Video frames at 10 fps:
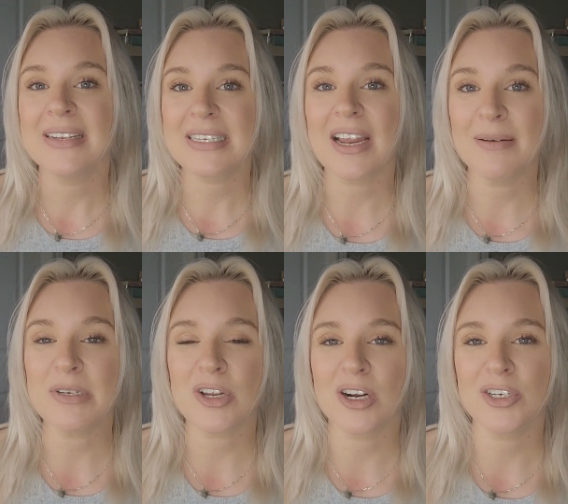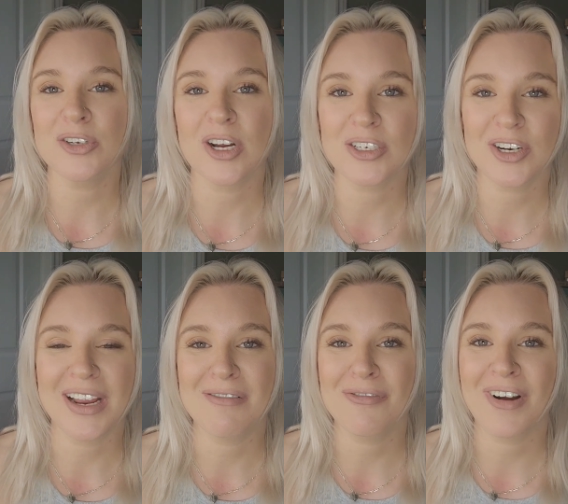it's time to talk to your
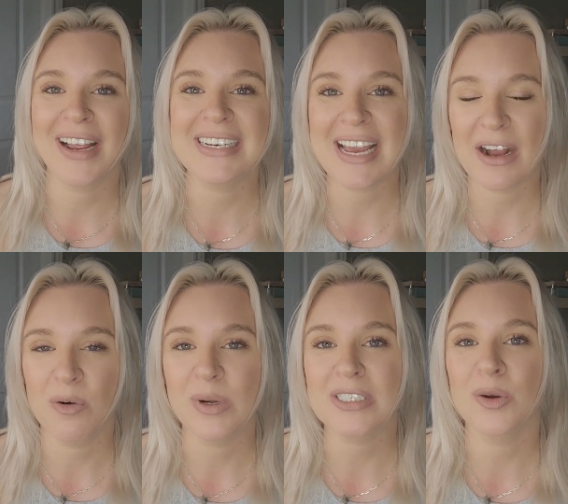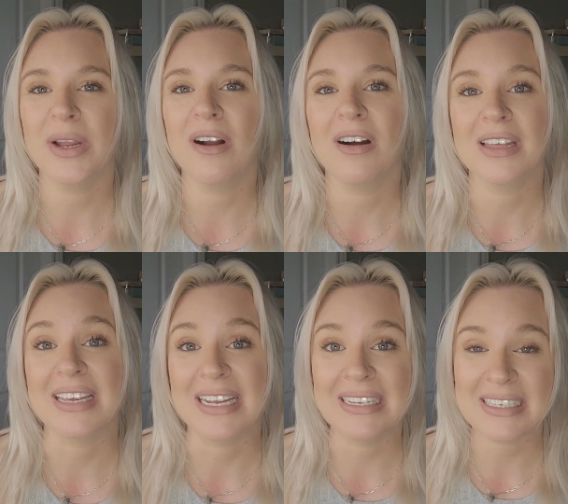doctor and find out what's going on on
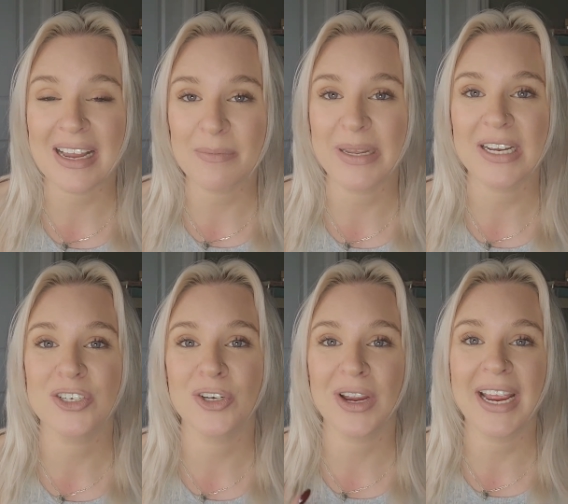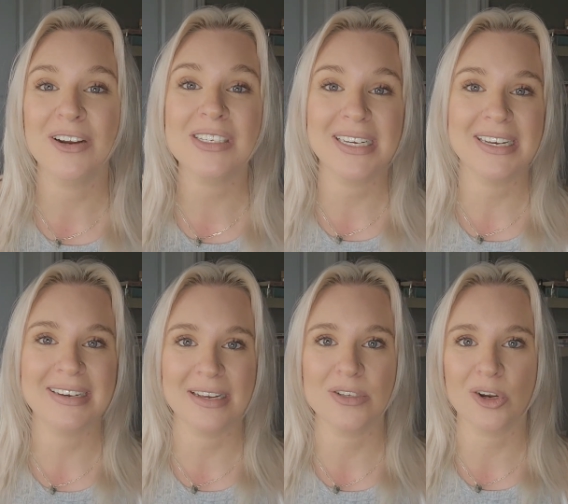the inside because your hair, skin,
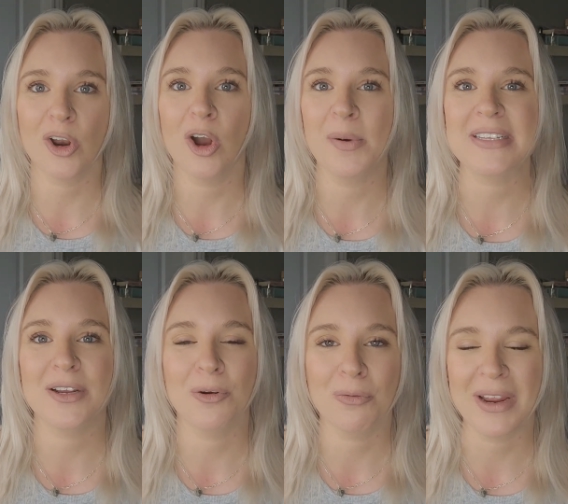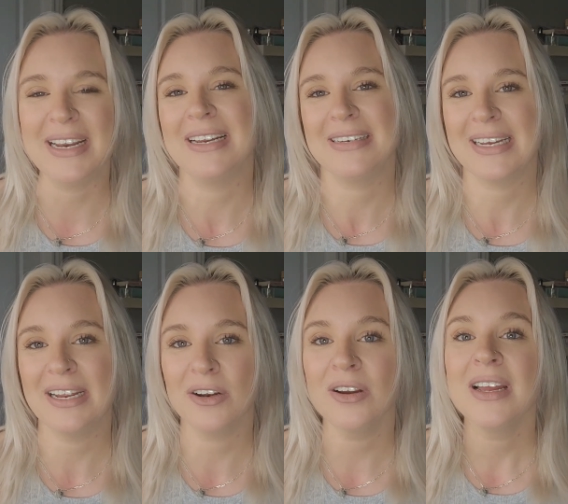and nails are always a great
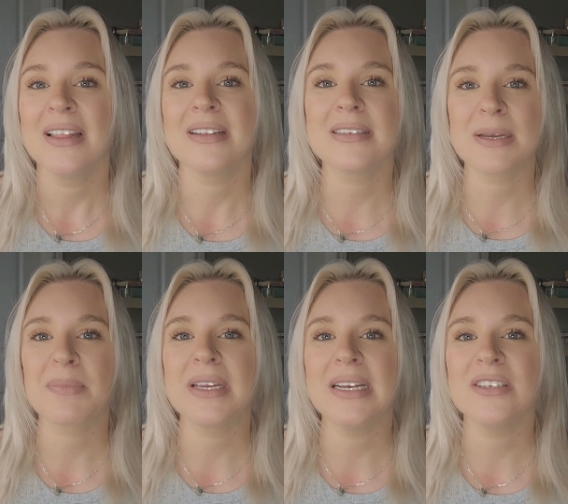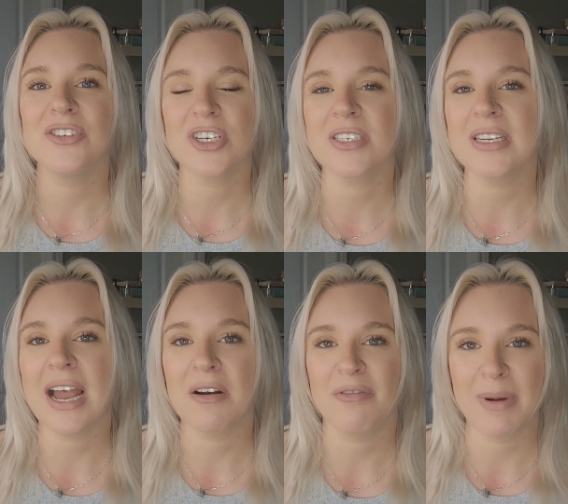indicator that something is just
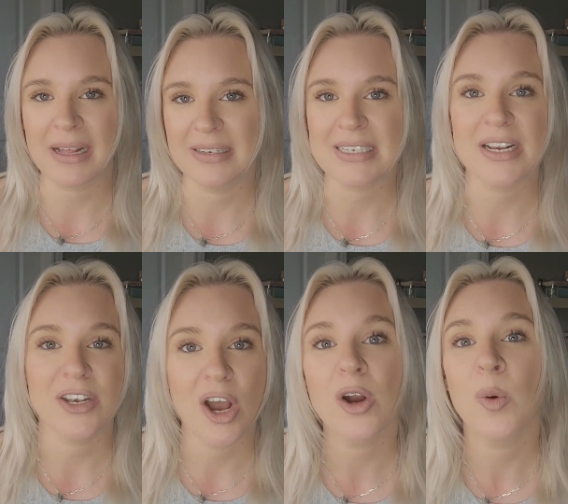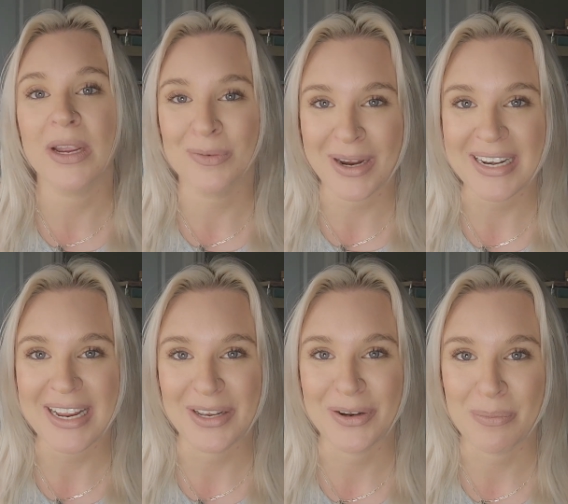out of balance and not quite right
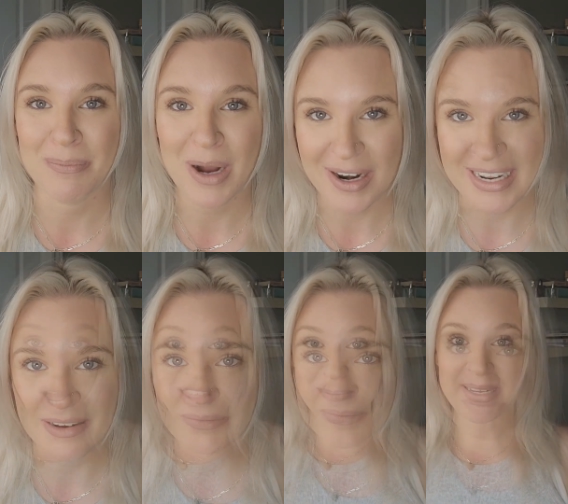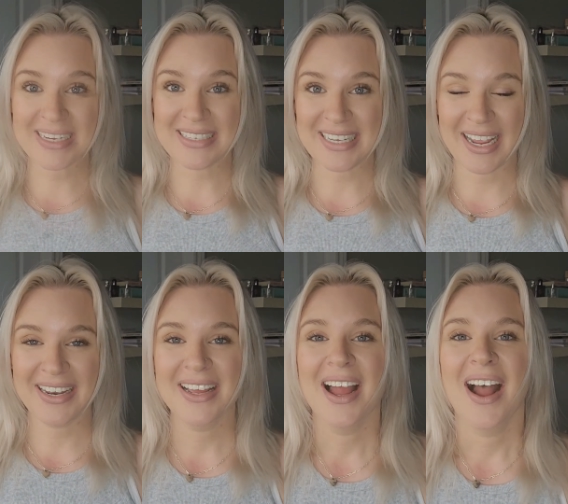in your body. All that being said,